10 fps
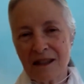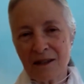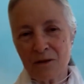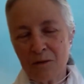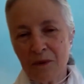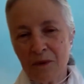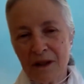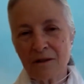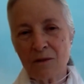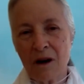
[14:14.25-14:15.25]
could
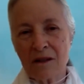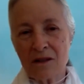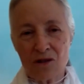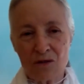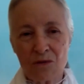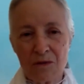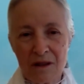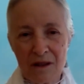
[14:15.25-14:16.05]
be quite a story